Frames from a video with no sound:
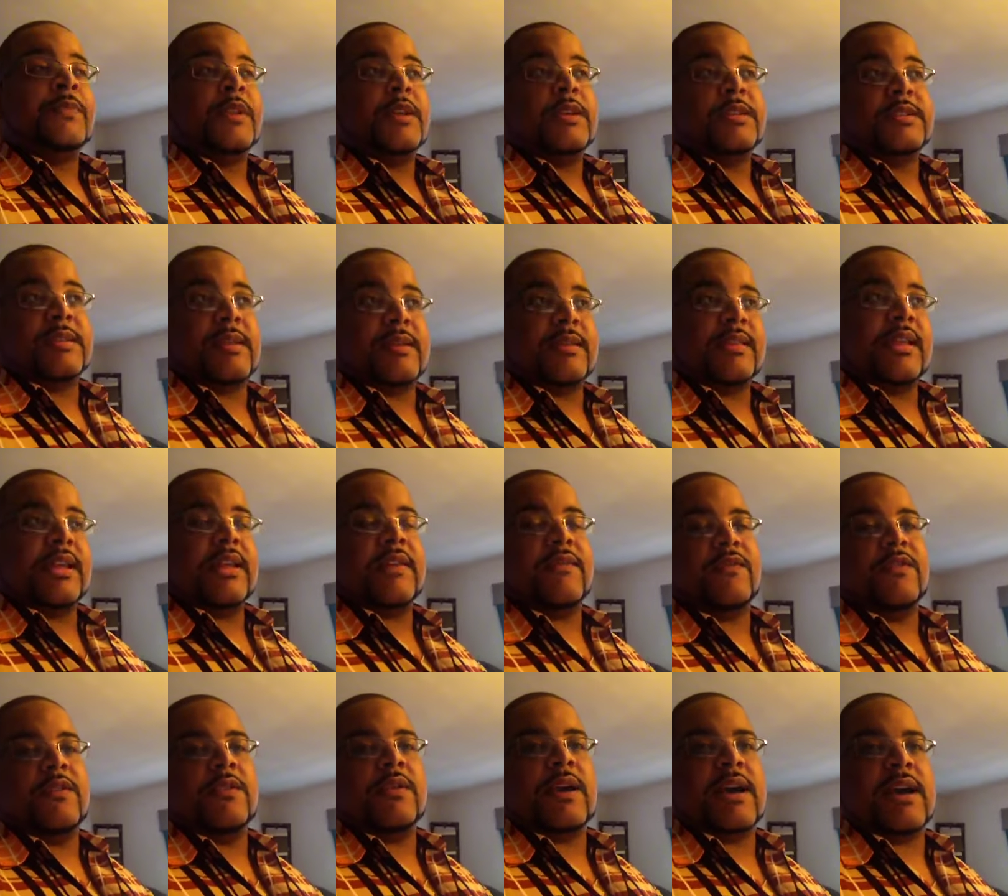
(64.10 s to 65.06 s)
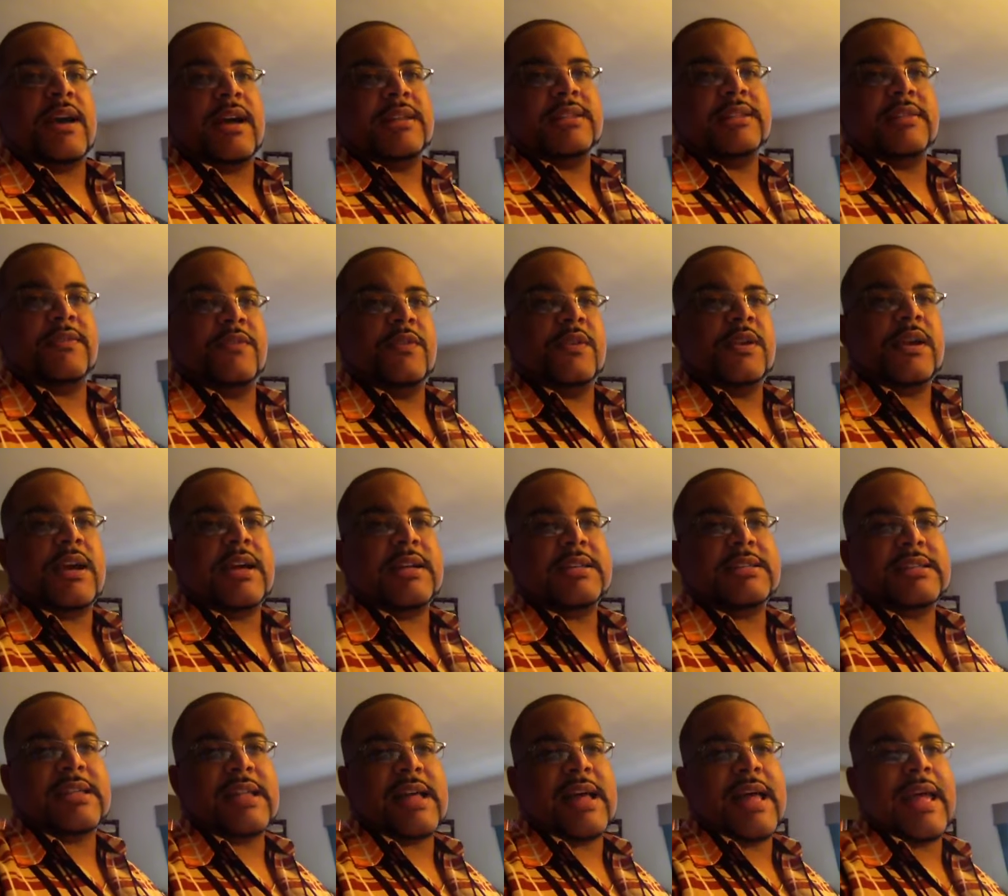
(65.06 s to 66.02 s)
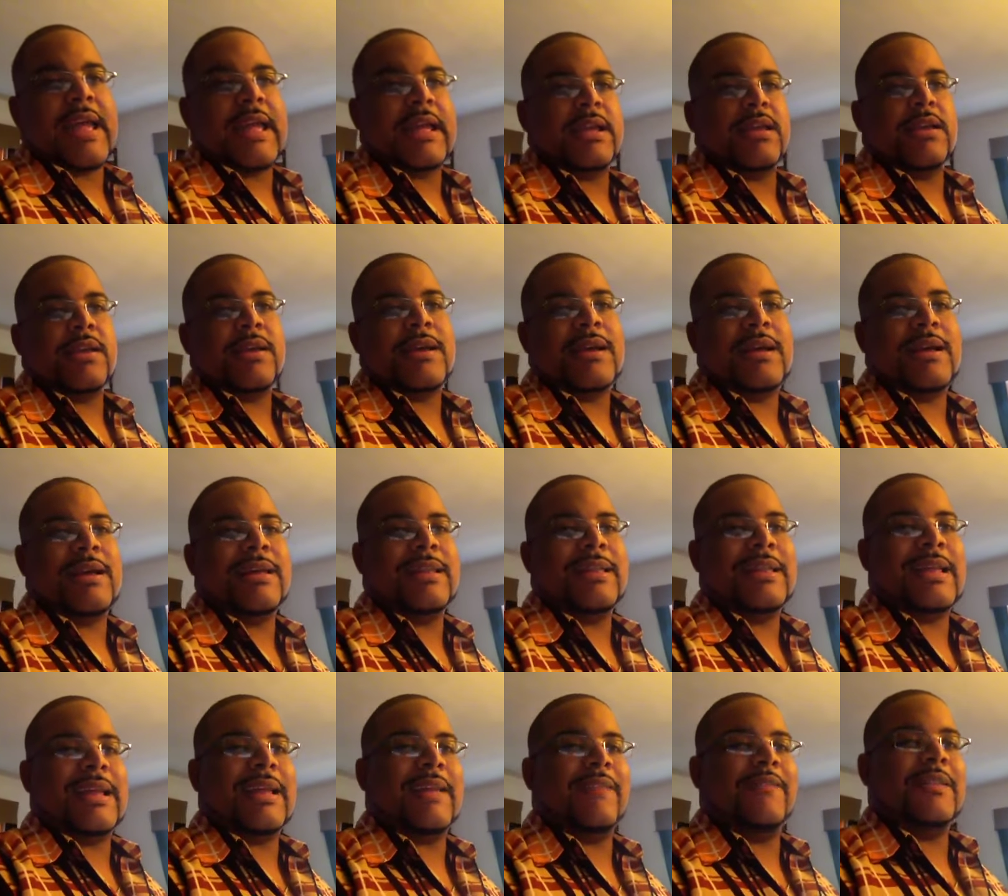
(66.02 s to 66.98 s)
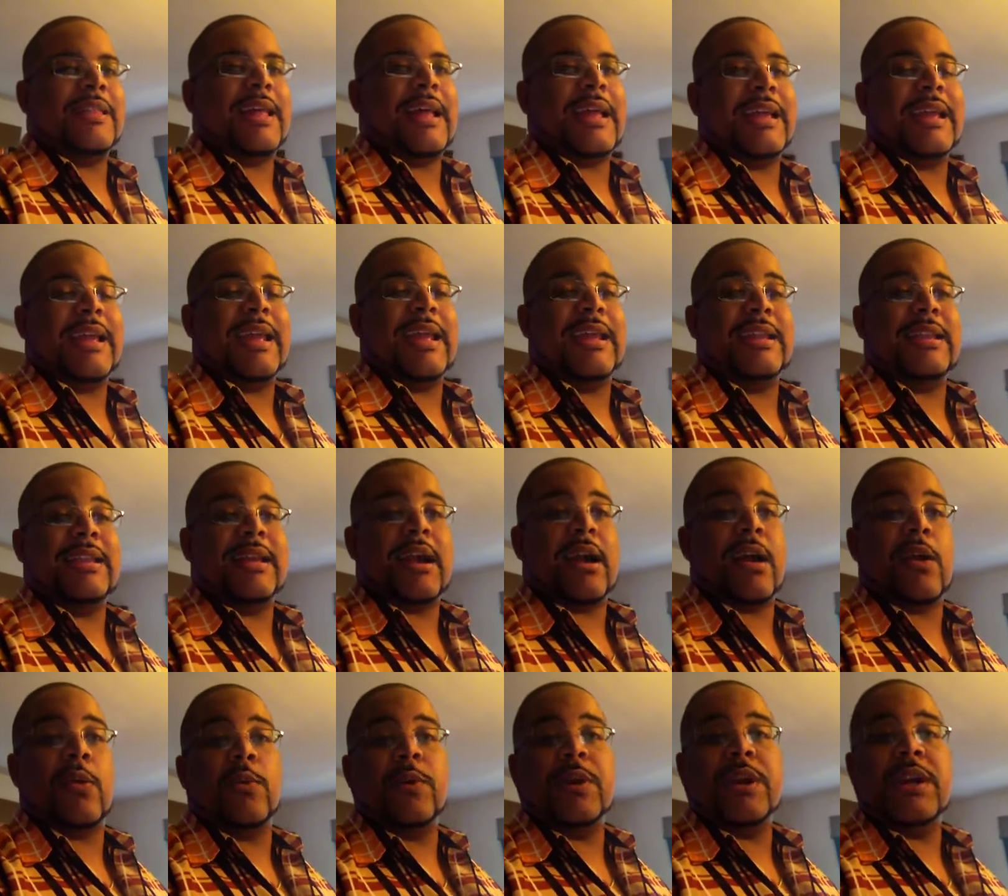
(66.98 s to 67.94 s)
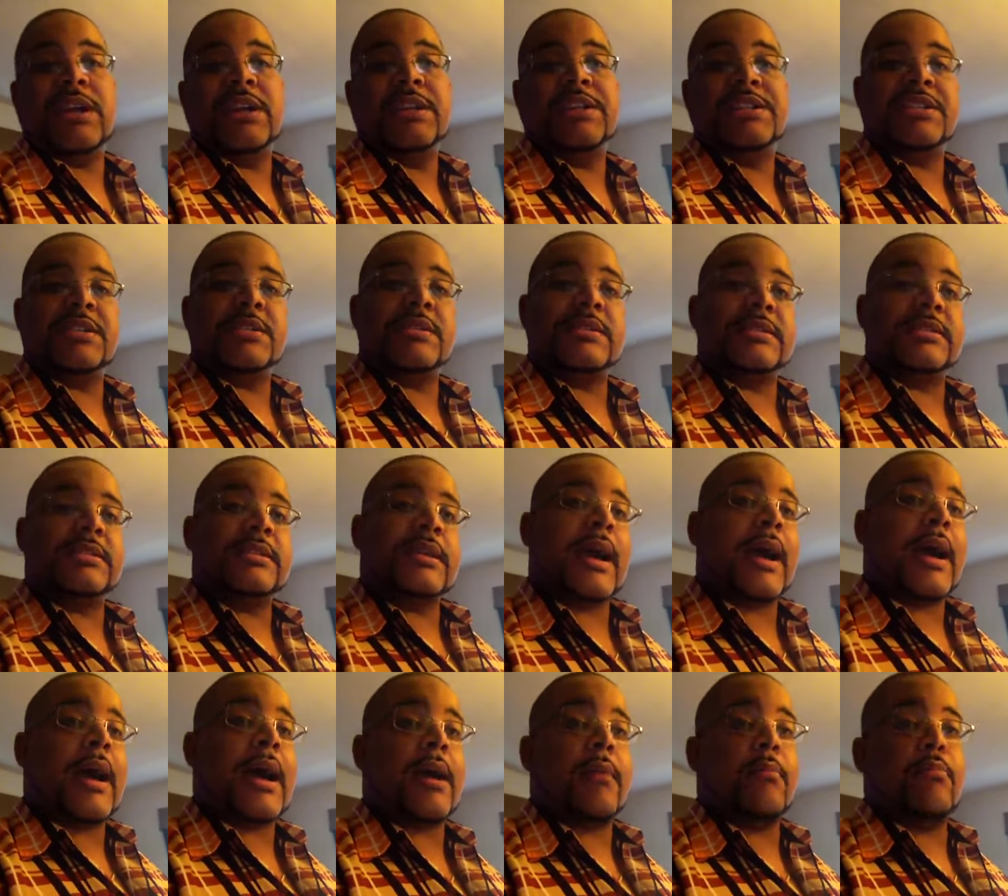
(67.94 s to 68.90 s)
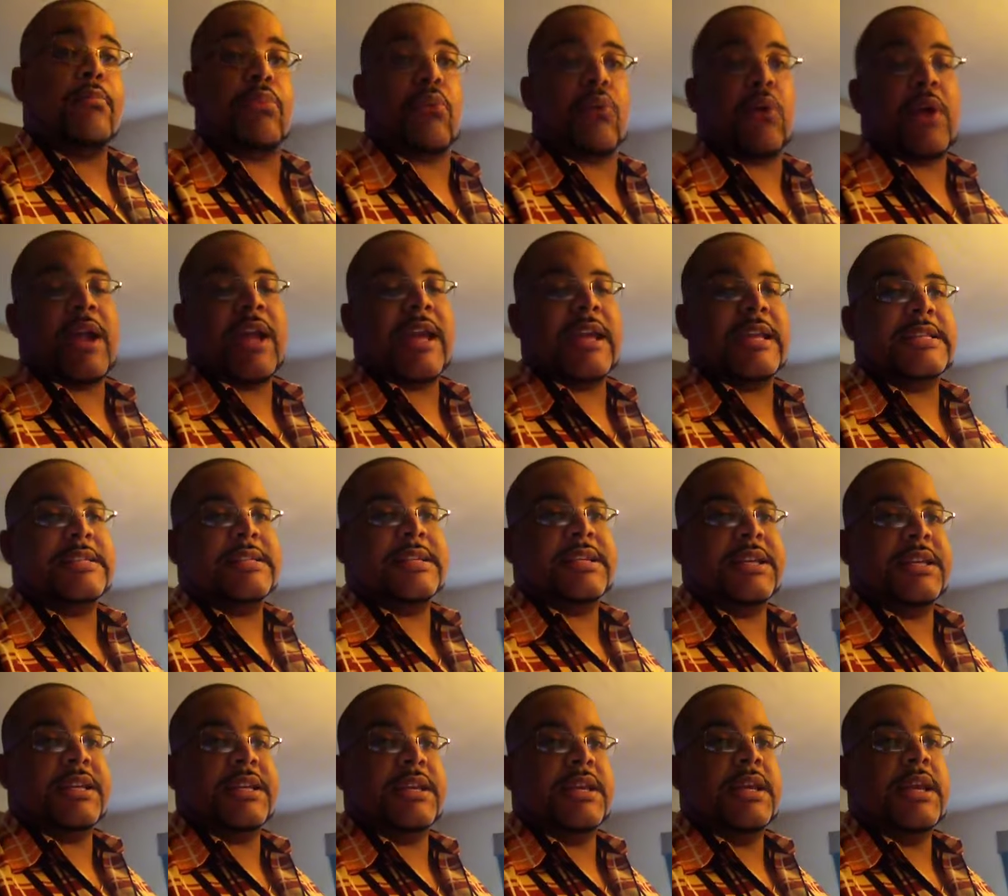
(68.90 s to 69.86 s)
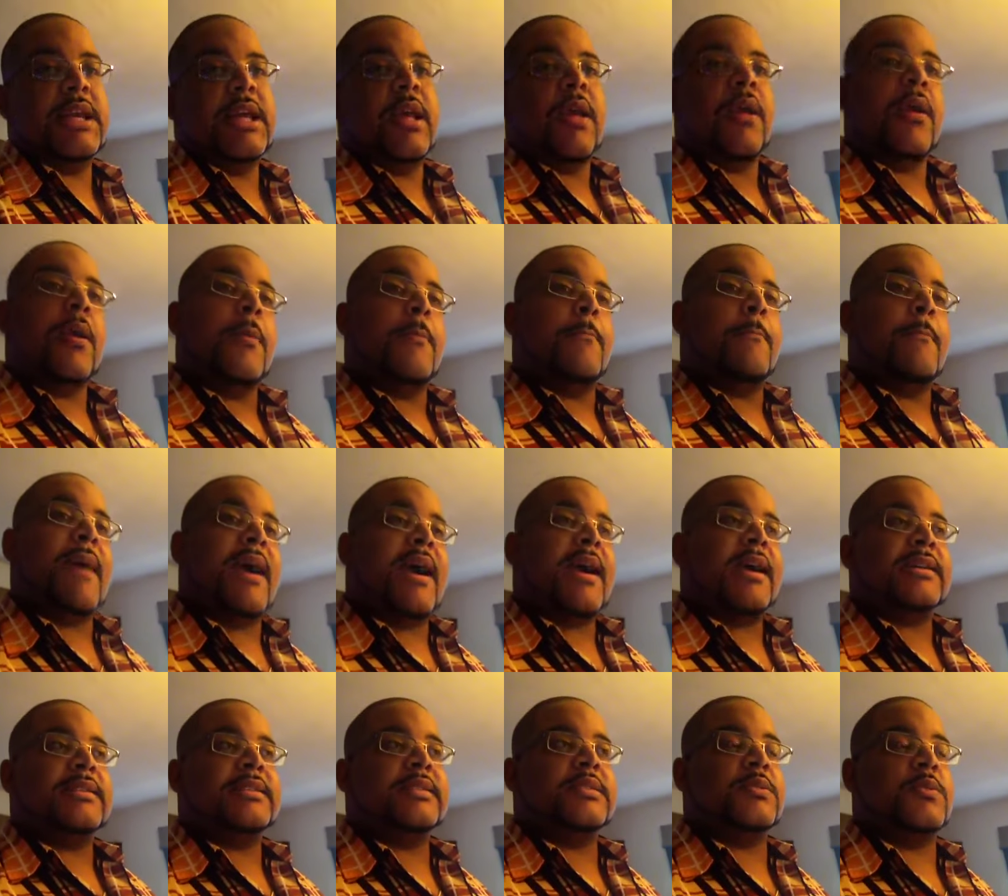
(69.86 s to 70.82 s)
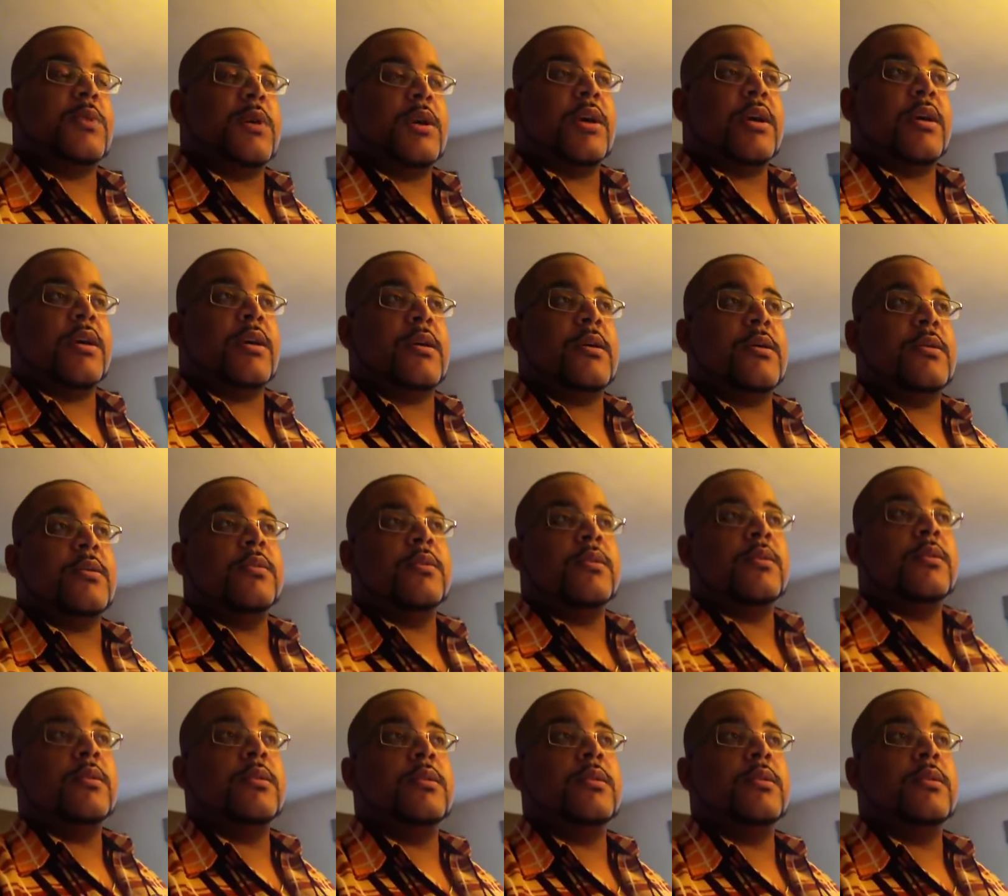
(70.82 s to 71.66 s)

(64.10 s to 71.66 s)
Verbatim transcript: So I think if you guys, if you guys like, like if you like India Reed, Jill Scott, Brandy, Maxwell,